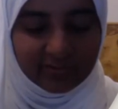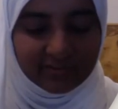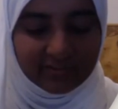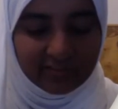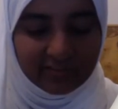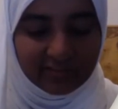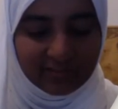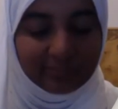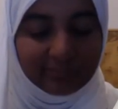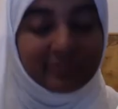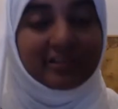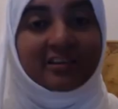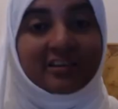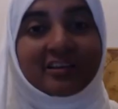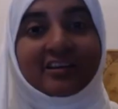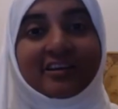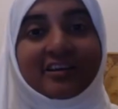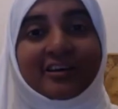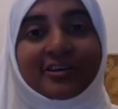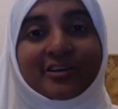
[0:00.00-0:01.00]
wasalam,
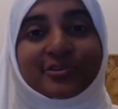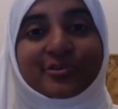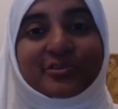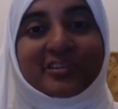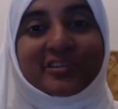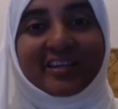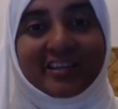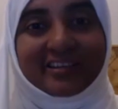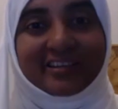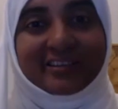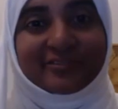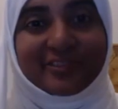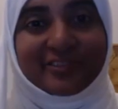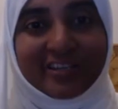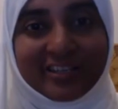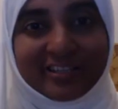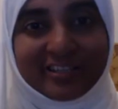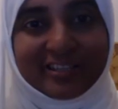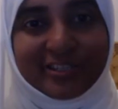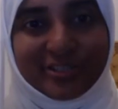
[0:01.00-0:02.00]
to take
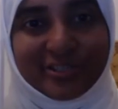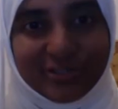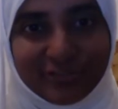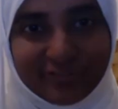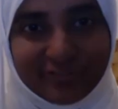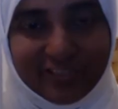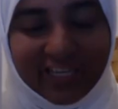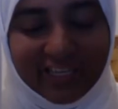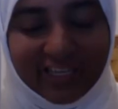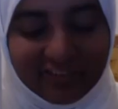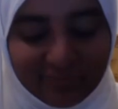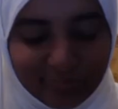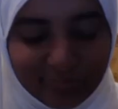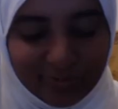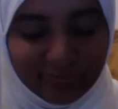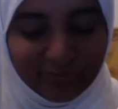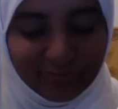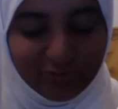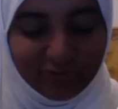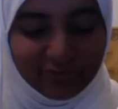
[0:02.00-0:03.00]
advantage of five
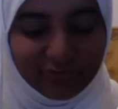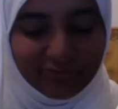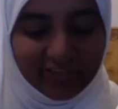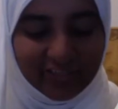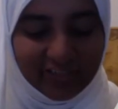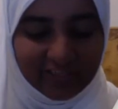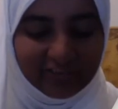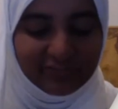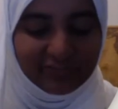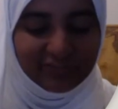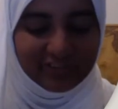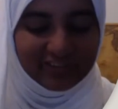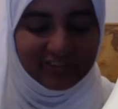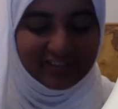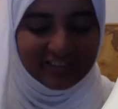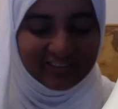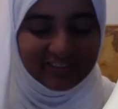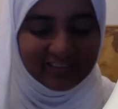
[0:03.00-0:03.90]
before five.